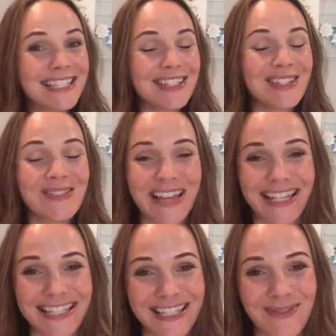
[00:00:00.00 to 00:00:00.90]
you
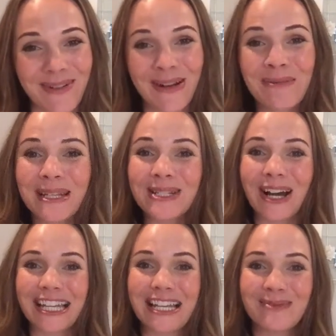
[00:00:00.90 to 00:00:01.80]
guessed it, we're going to be
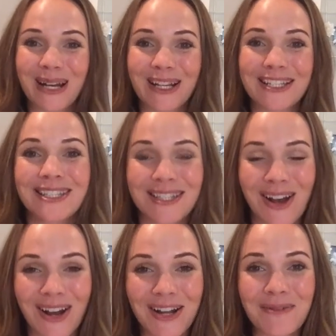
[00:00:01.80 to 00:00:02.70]
talking about a
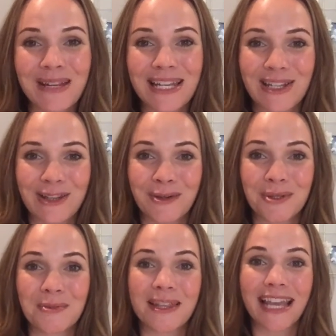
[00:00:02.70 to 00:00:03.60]
song we can
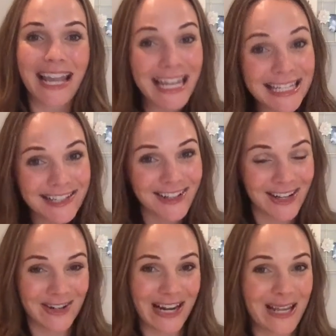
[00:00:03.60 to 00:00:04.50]
use with
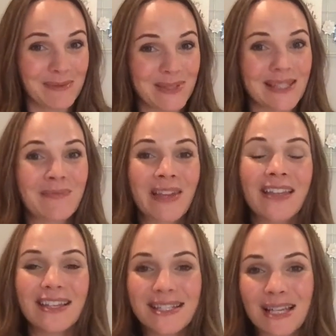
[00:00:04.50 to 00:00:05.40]
8-letter names.
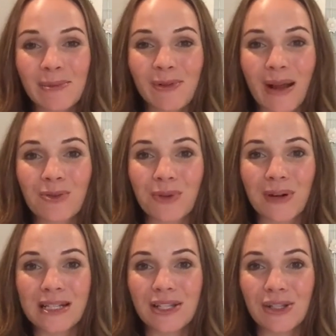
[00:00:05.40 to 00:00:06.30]
This time around, we're
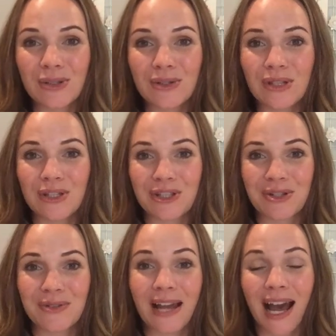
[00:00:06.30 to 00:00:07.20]
going to use the
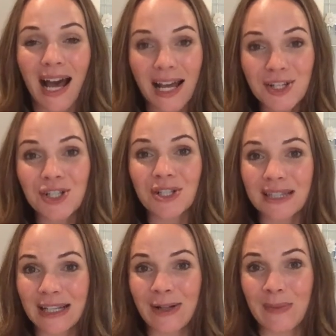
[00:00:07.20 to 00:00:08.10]
tune Hush
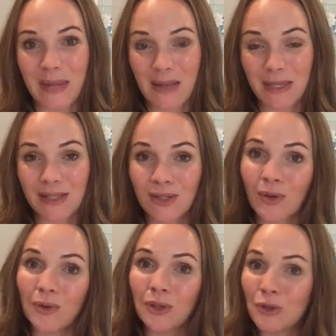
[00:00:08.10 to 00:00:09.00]
Little Baby.
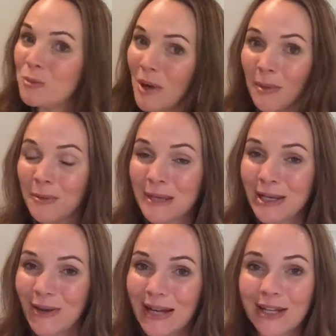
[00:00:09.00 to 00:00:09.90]
So you probably
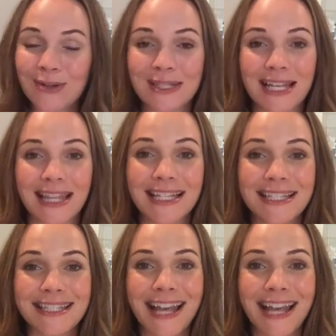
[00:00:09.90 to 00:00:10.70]
know it. It goes like this.